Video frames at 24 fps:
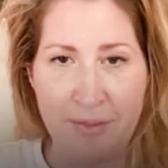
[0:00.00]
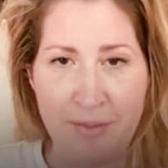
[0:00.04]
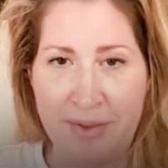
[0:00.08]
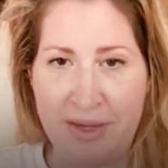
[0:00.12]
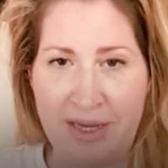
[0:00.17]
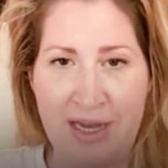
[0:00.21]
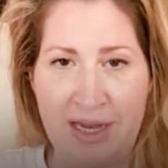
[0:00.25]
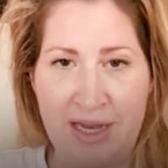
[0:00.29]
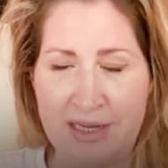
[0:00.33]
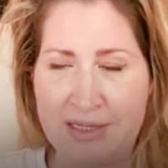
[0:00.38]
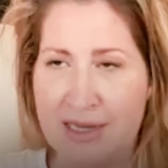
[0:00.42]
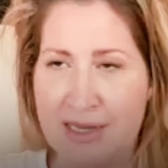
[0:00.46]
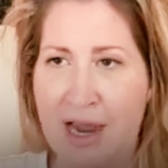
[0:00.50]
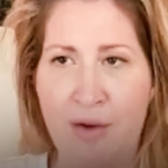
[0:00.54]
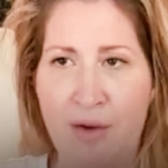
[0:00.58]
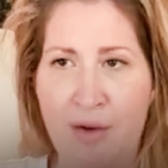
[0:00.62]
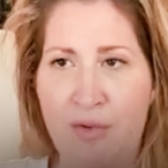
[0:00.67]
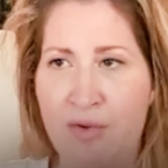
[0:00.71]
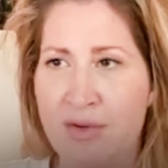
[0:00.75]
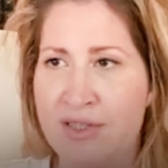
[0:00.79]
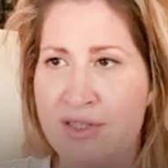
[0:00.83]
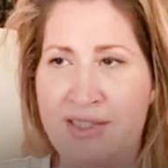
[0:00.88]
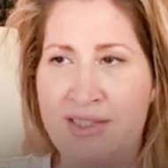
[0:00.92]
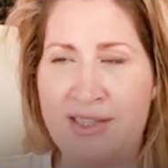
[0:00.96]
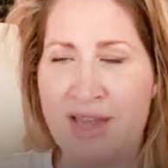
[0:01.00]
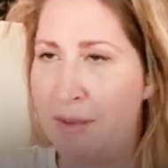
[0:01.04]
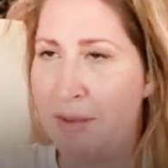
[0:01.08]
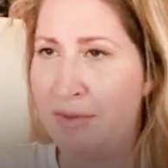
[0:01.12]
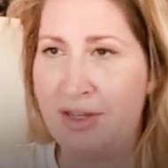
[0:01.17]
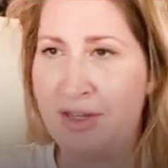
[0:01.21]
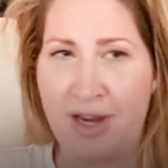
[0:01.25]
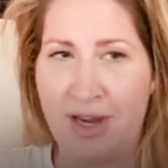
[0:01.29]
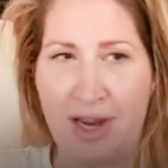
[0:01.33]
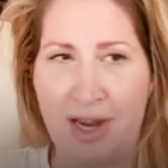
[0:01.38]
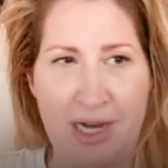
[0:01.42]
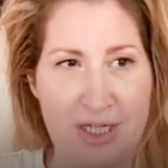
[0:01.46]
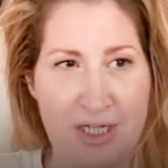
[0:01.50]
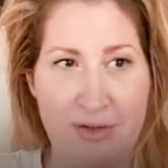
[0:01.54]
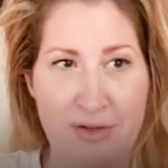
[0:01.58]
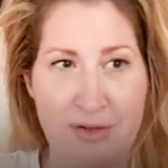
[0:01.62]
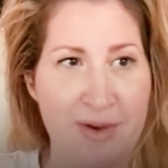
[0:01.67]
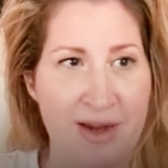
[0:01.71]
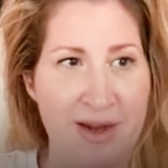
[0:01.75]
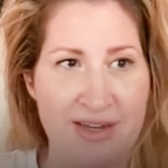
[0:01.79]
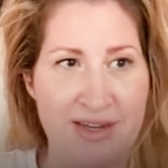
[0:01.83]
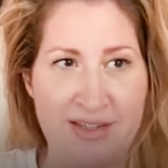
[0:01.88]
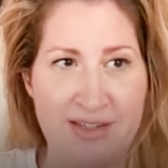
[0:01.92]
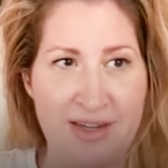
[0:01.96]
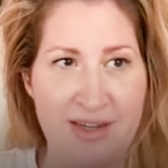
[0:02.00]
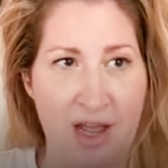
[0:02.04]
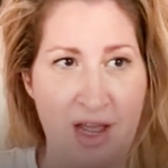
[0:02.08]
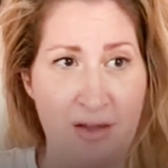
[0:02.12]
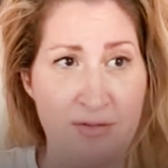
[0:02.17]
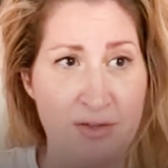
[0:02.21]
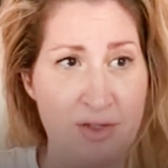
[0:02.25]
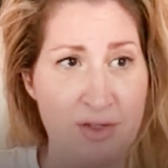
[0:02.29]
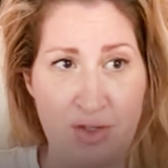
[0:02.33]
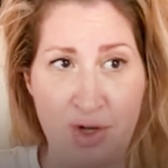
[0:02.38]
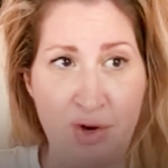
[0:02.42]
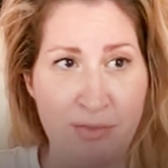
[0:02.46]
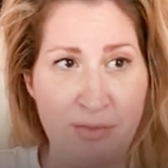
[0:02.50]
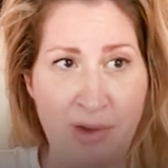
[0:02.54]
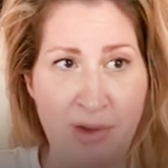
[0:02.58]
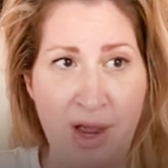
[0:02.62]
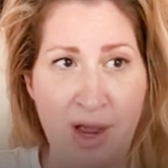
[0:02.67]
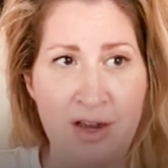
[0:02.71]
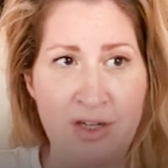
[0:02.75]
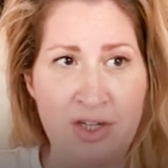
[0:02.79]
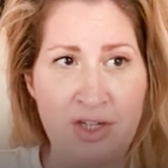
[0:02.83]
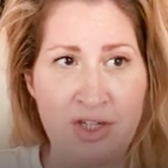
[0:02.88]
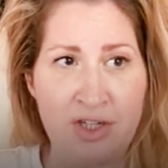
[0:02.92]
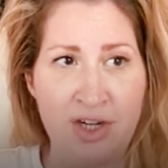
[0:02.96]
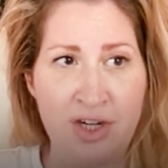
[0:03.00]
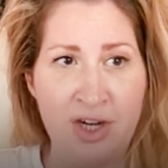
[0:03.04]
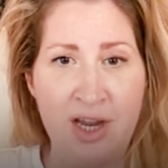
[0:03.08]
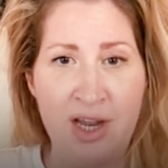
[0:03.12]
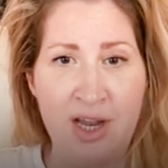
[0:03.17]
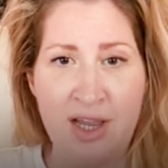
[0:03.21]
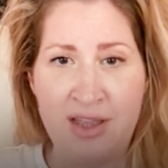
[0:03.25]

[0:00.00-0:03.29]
because I was sabotaging myself so much